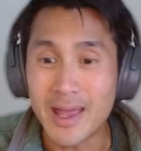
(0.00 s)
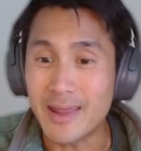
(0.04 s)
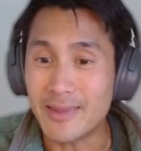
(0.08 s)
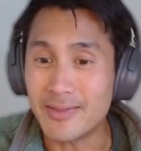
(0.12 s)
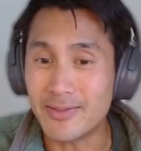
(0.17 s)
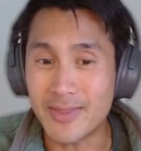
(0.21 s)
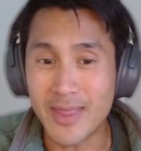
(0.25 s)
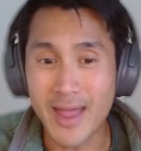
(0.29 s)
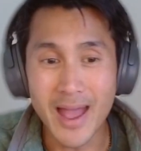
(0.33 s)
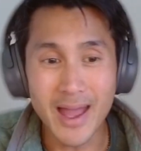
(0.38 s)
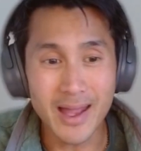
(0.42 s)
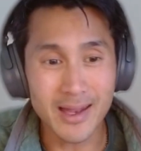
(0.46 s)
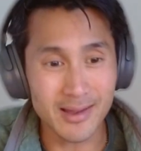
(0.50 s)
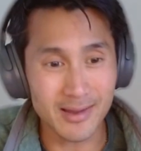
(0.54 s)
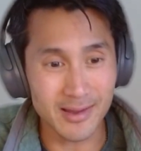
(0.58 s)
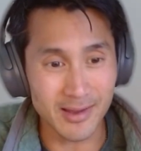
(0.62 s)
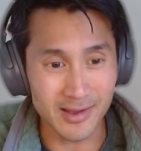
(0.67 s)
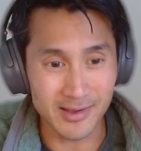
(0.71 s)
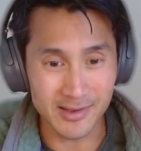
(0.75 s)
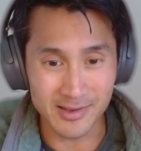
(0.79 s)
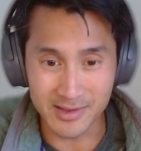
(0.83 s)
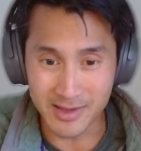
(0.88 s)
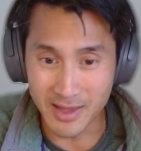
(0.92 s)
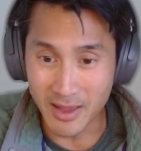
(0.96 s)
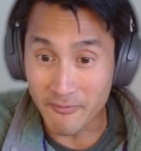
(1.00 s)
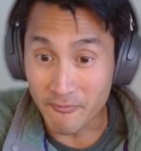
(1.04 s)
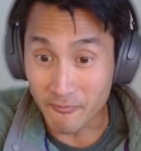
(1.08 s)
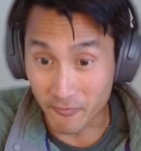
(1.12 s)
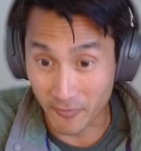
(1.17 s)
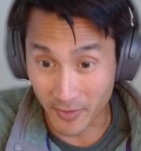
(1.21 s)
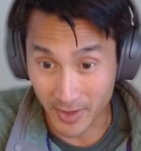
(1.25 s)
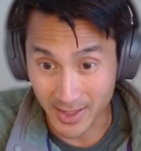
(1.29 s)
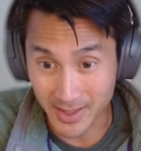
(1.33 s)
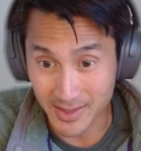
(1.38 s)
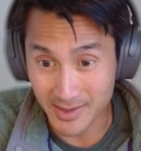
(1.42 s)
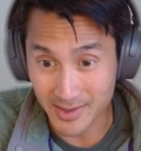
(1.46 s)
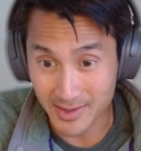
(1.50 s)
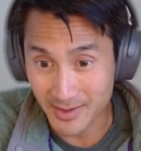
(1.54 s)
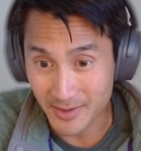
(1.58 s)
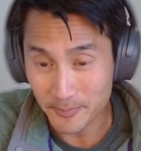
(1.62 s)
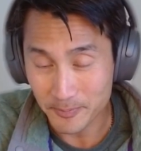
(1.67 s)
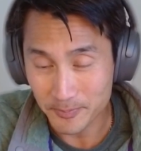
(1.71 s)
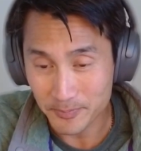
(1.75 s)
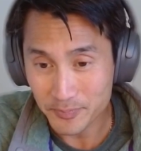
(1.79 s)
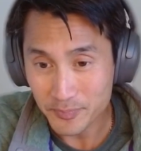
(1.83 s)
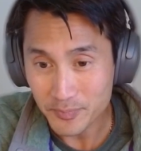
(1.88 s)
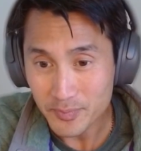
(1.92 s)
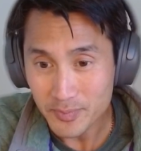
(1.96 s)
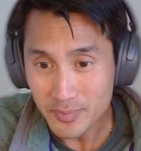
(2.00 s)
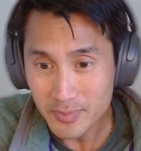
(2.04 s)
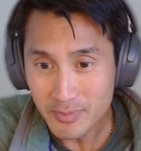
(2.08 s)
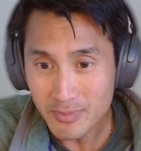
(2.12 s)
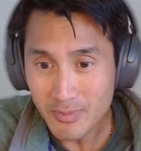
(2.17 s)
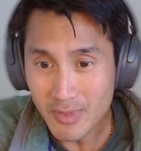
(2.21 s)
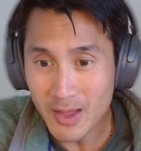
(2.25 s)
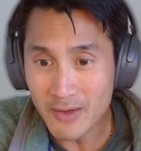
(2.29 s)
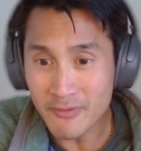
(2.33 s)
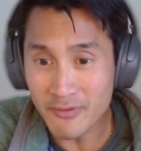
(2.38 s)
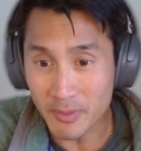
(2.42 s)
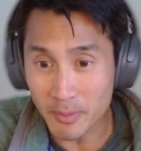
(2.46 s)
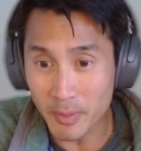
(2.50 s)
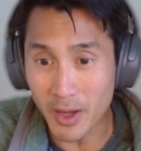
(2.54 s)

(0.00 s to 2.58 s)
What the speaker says: That is different from